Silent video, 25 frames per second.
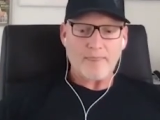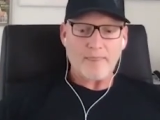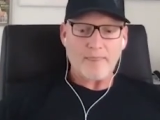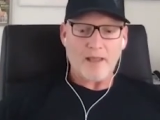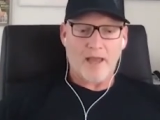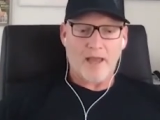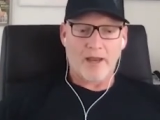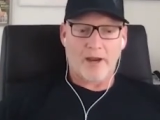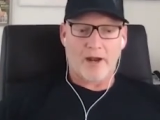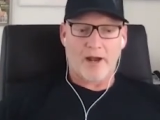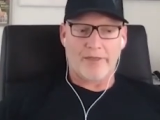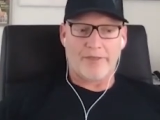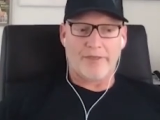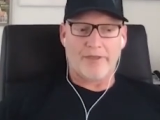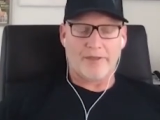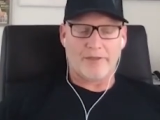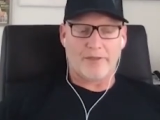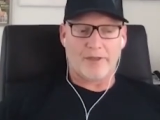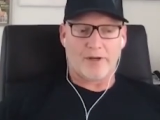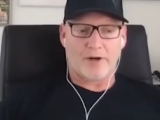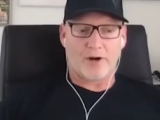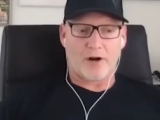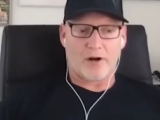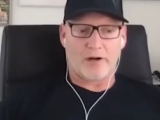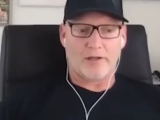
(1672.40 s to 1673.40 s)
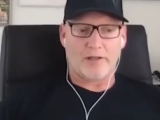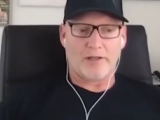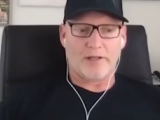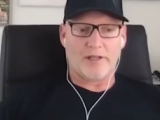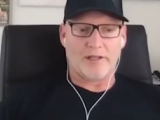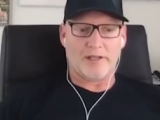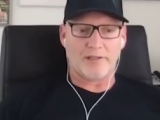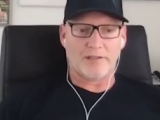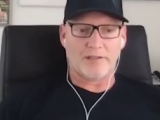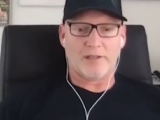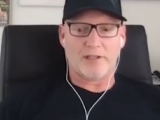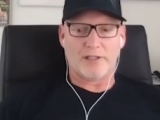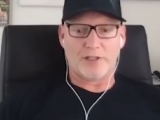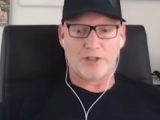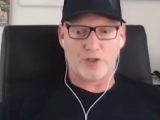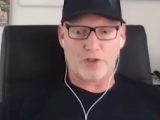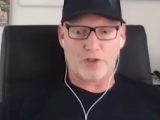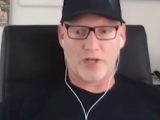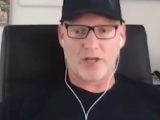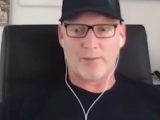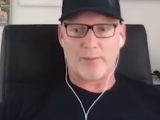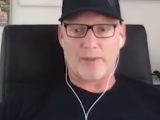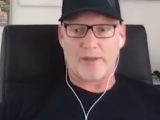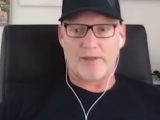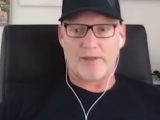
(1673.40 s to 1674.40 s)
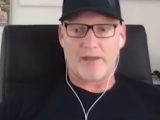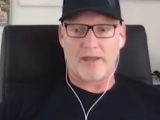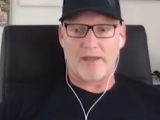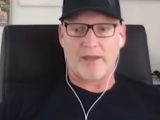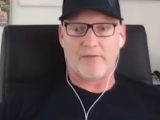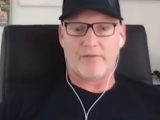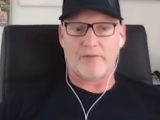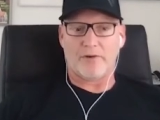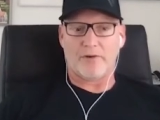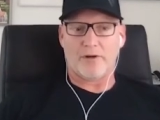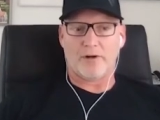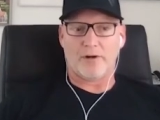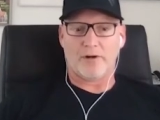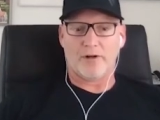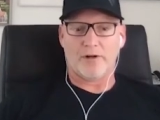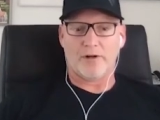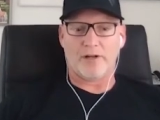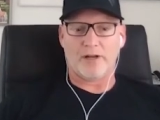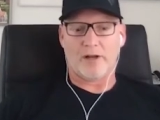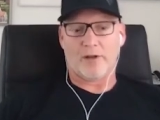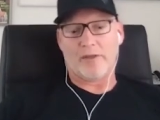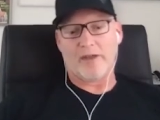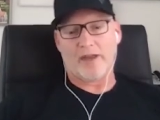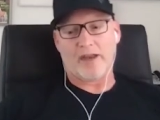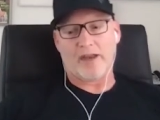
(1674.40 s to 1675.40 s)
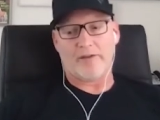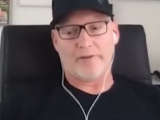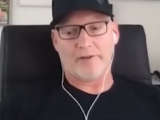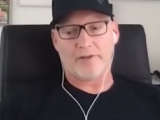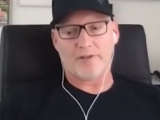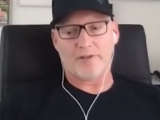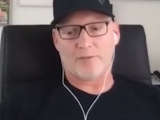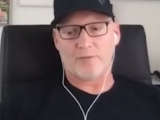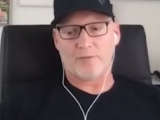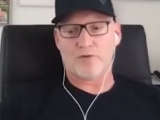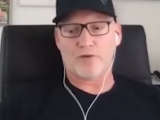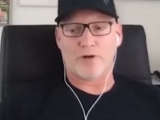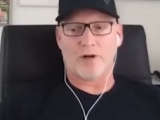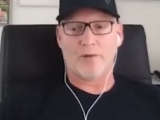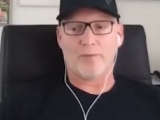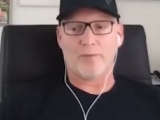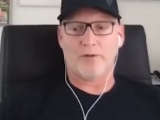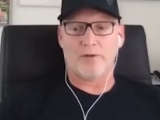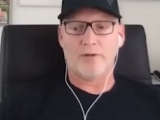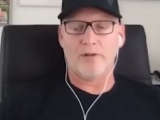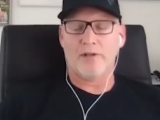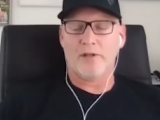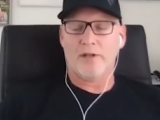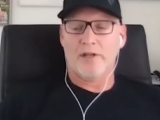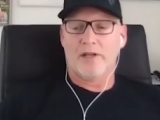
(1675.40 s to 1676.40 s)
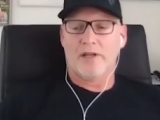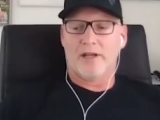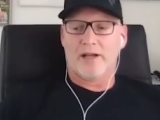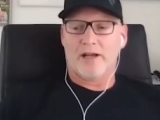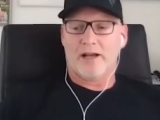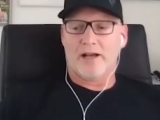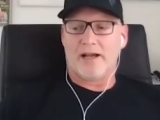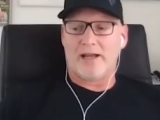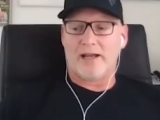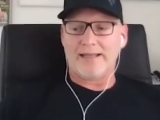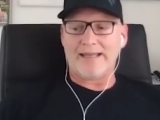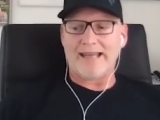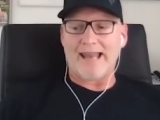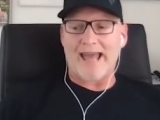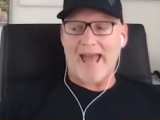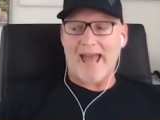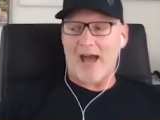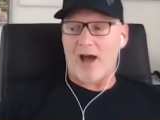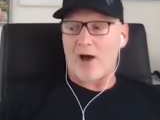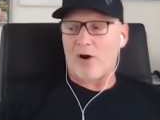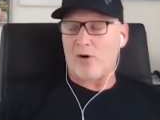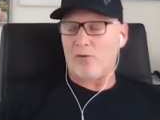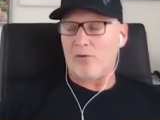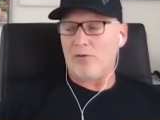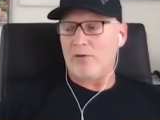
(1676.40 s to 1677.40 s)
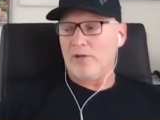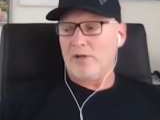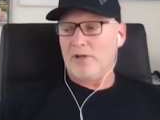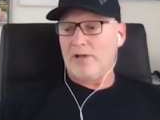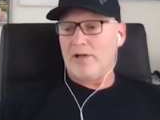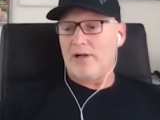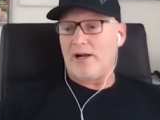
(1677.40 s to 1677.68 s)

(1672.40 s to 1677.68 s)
I think that Harley is legitimate. They have earned. Now they're having some trouble now.